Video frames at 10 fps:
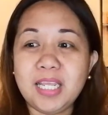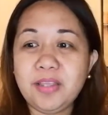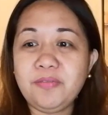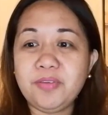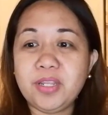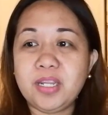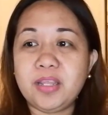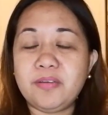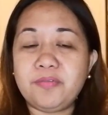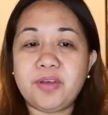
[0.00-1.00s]
Even
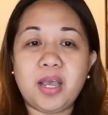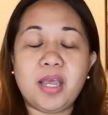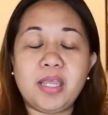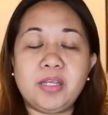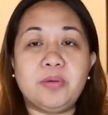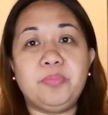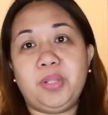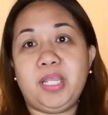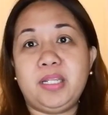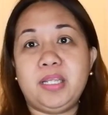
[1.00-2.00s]
if I
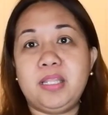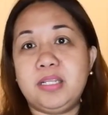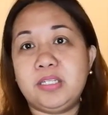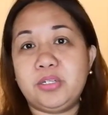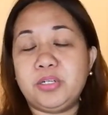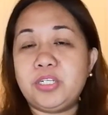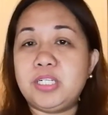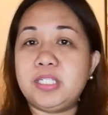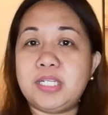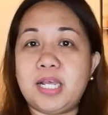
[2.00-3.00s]
completed this
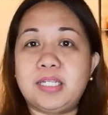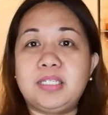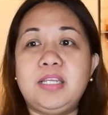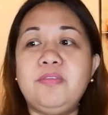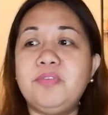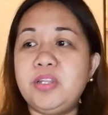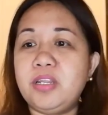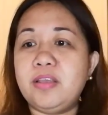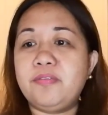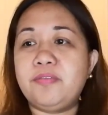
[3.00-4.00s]
certain task,
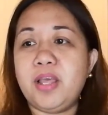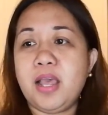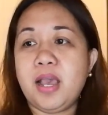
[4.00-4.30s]
even if